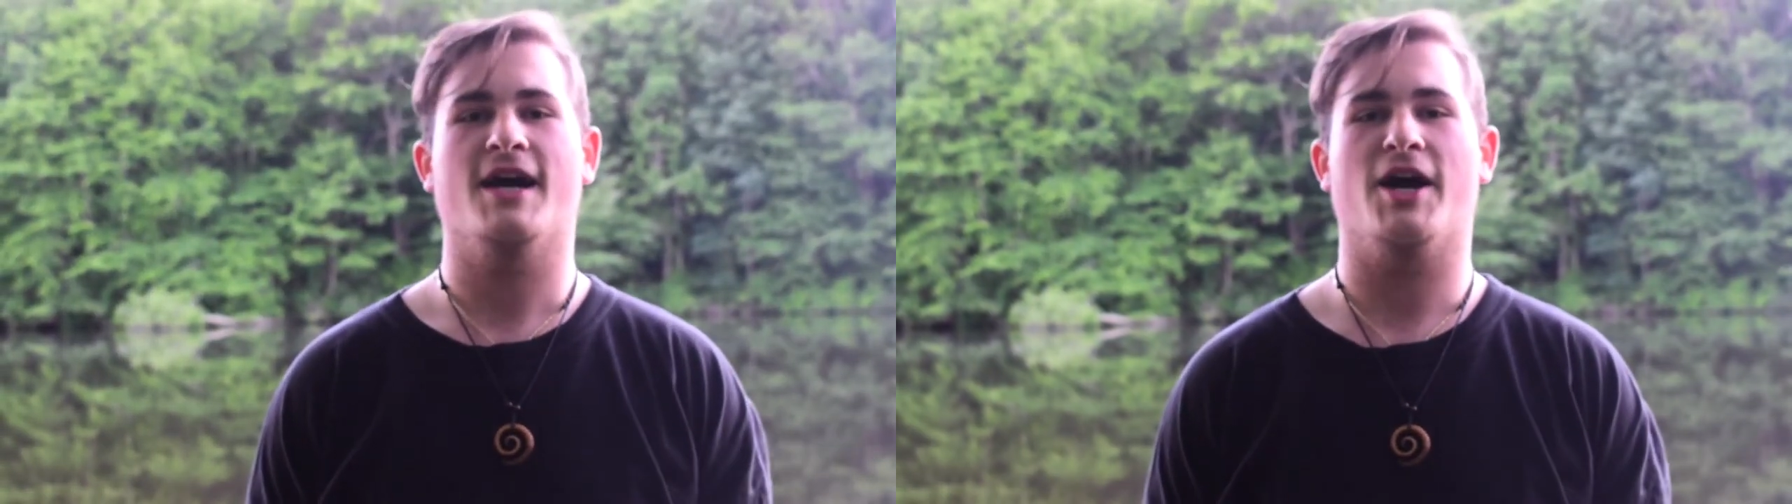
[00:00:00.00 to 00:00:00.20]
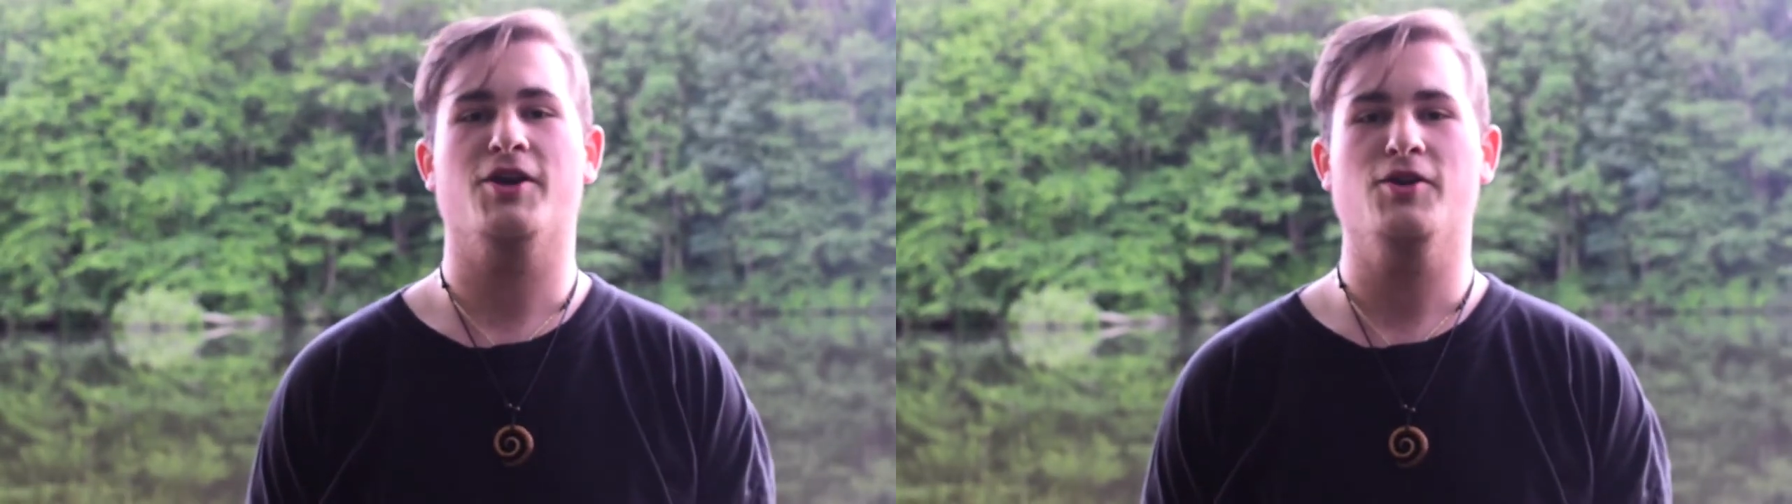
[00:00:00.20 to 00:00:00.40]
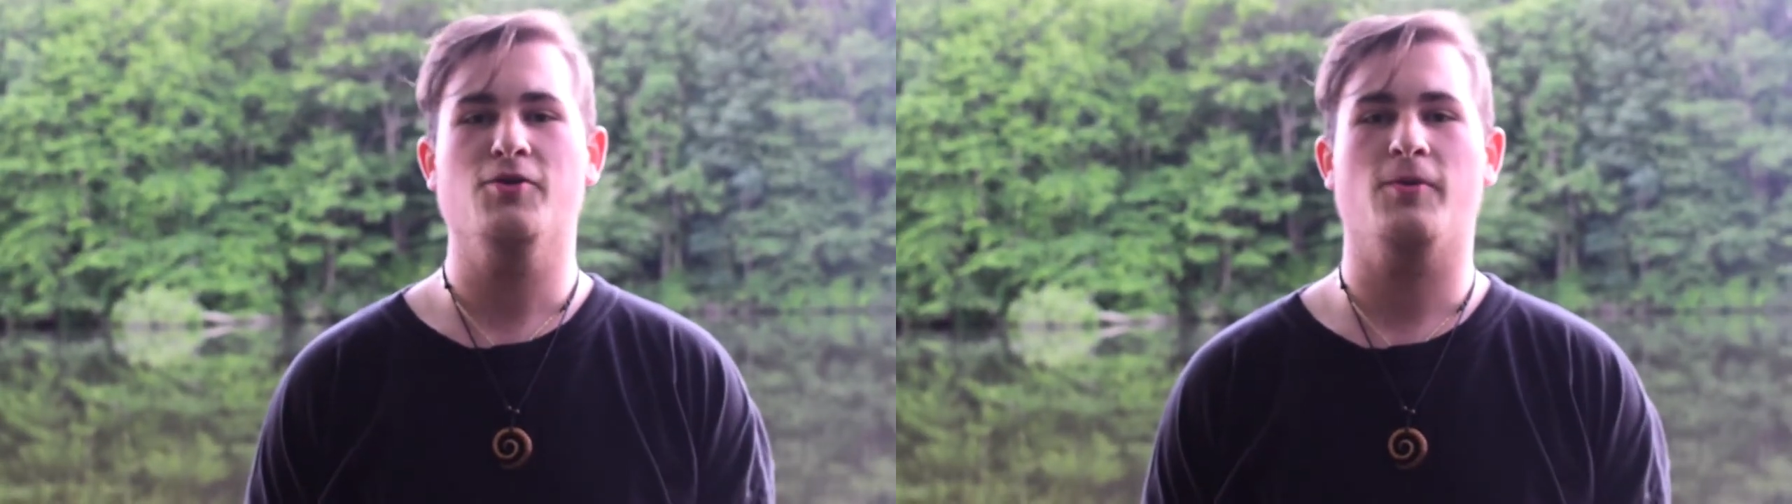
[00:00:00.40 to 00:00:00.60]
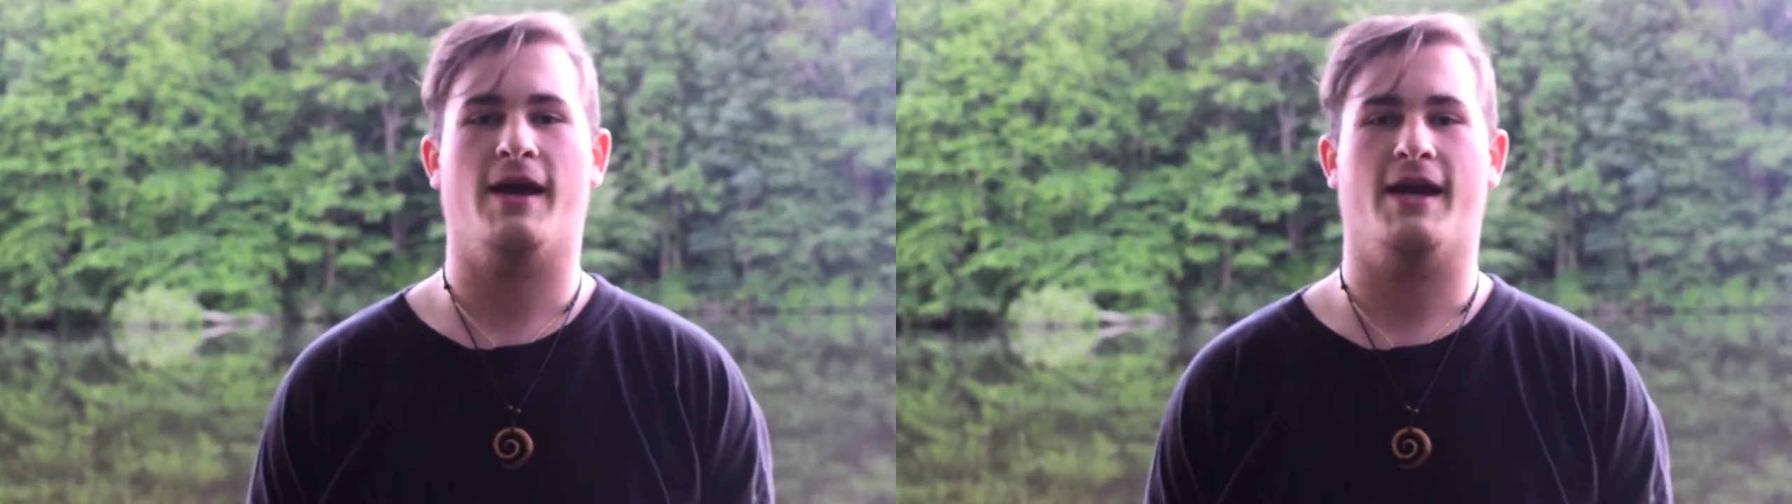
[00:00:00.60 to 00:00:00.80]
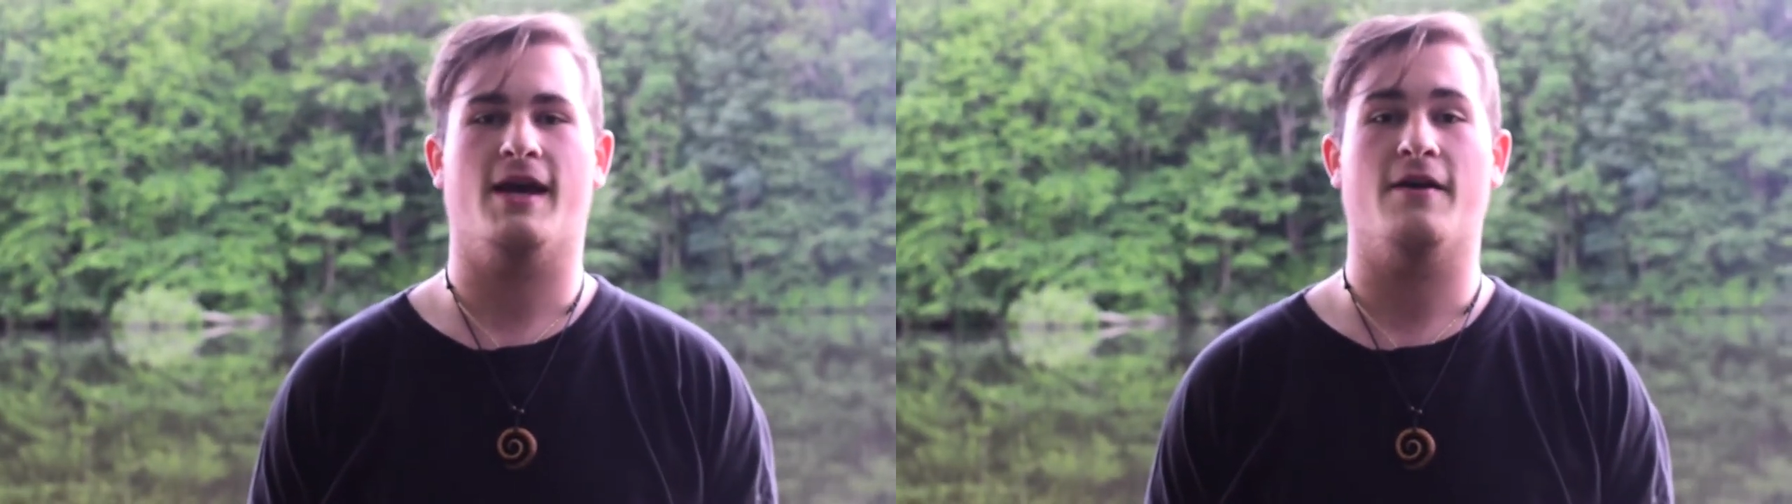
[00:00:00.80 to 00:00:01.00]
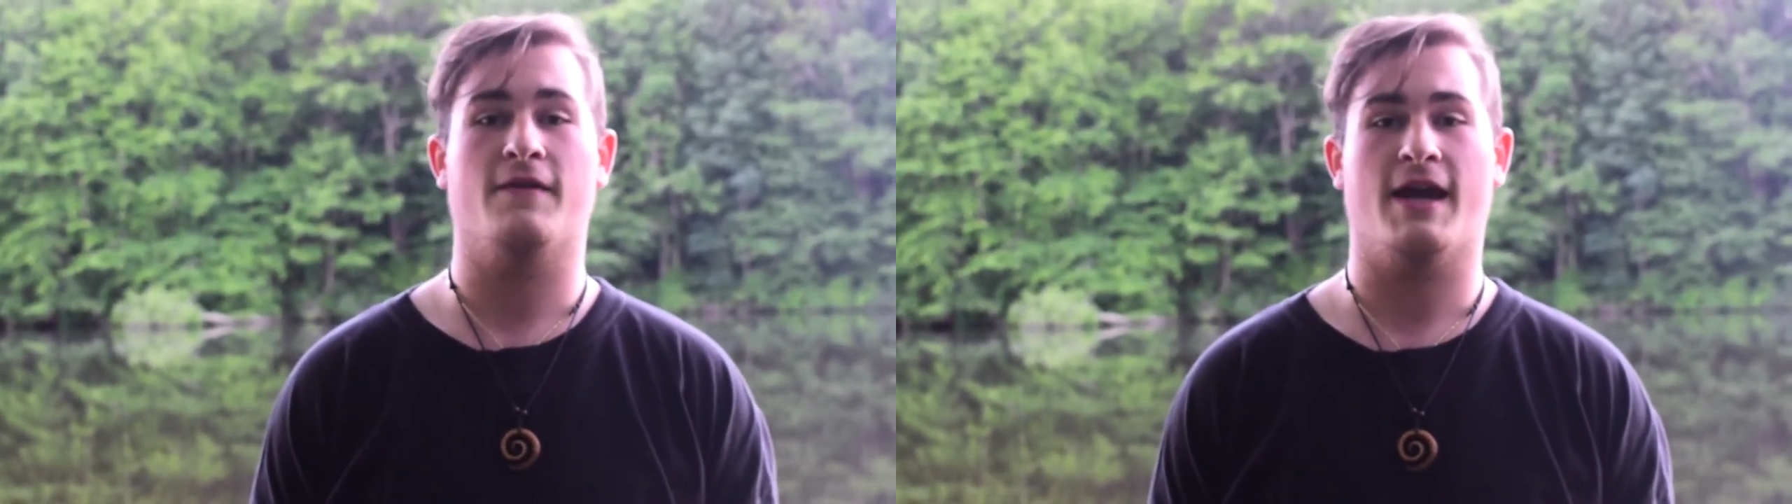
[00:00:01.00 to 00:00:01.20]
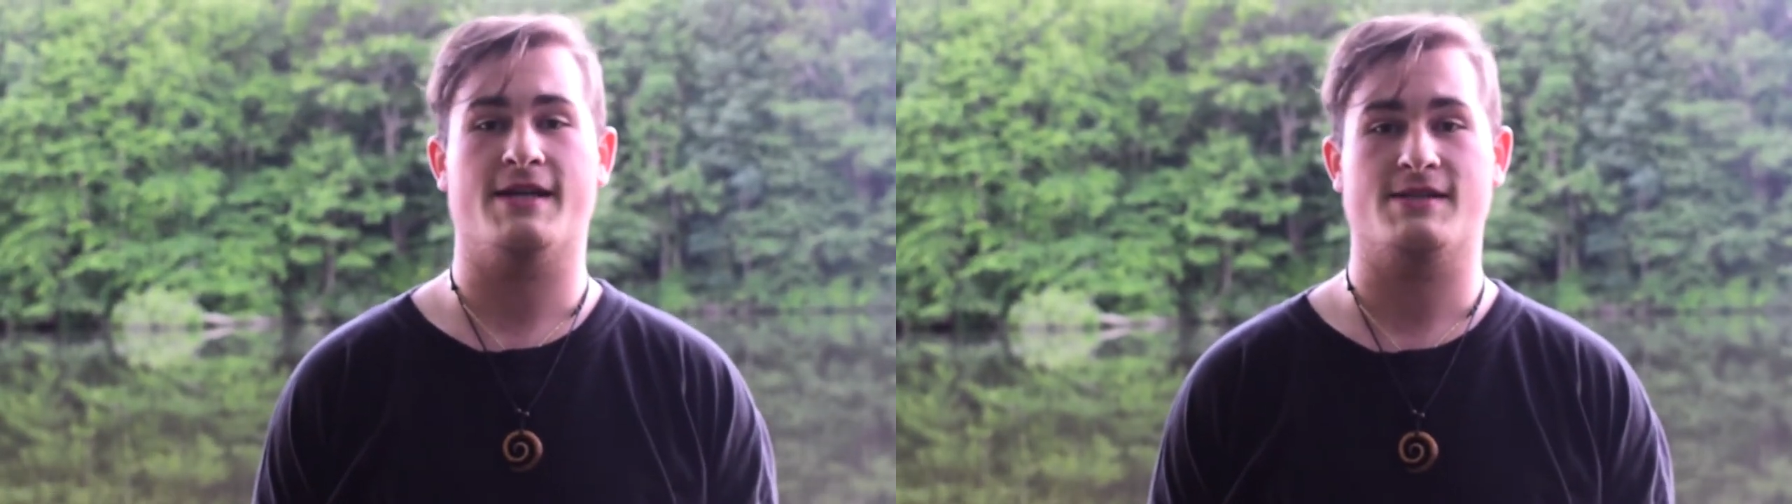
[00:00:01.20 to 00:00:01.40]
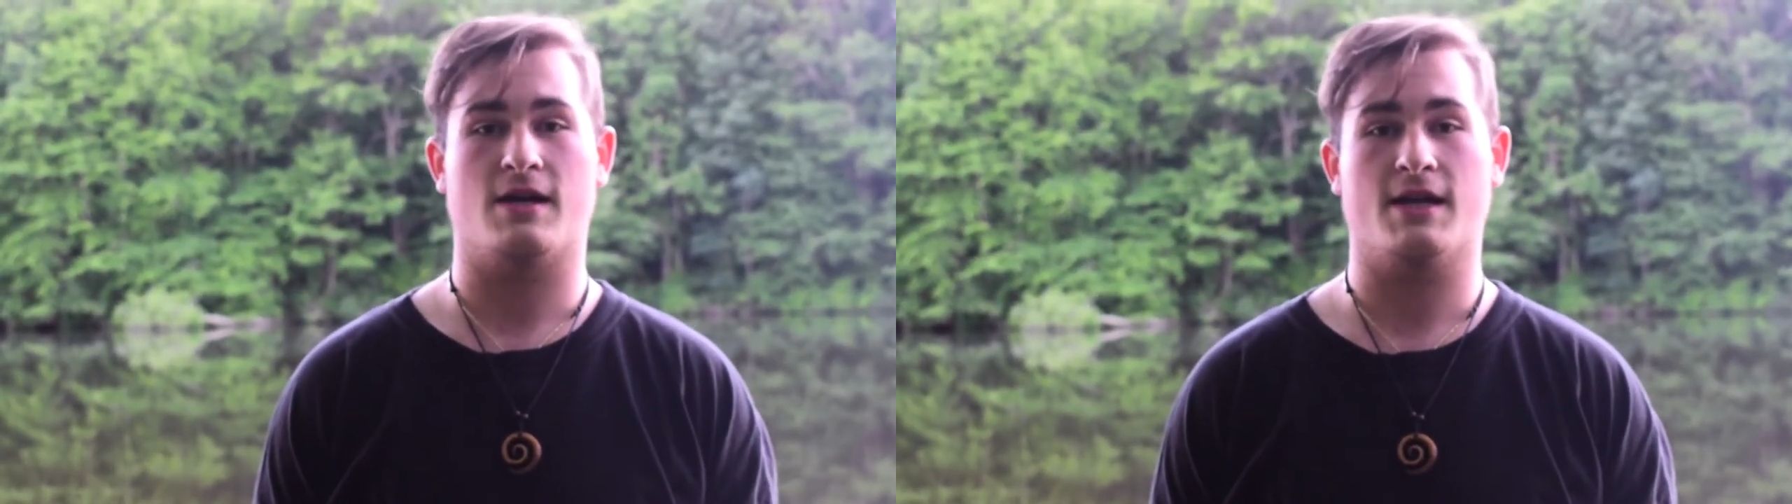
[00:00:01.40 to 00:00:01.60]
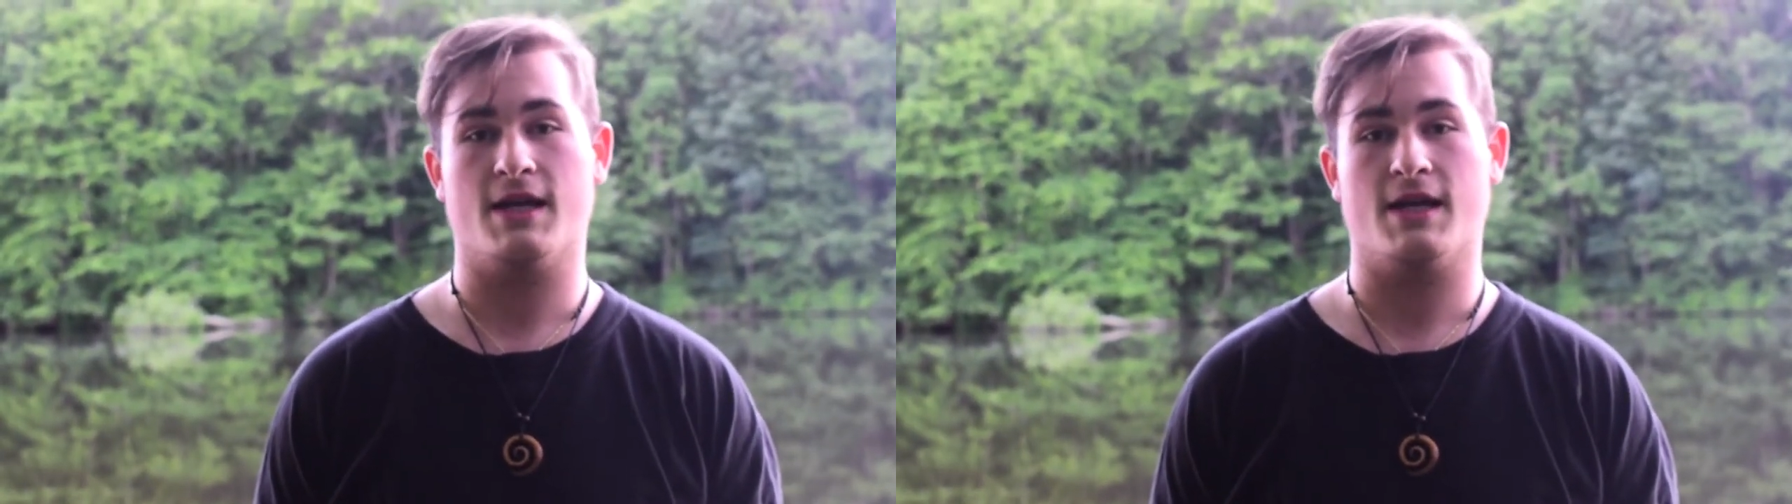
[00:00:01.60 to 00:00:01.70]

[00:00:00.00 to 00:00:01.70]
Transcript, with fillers: a new way of hands-on